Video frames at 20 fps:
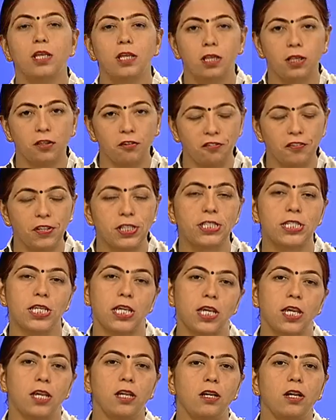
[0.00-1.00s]
If we
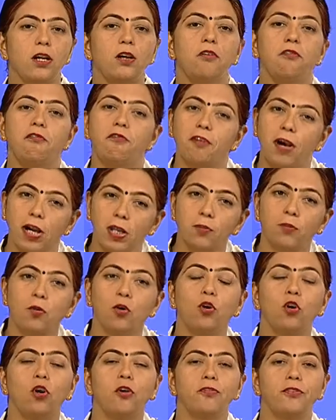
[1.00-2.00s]
take 1
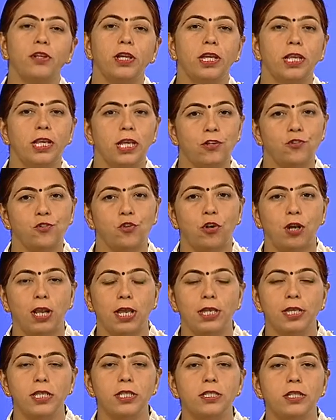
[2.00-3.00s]
mole of the
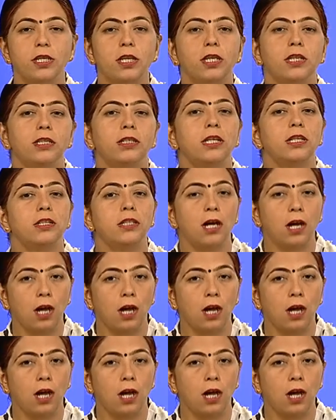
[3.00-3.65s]
electrolyte, then the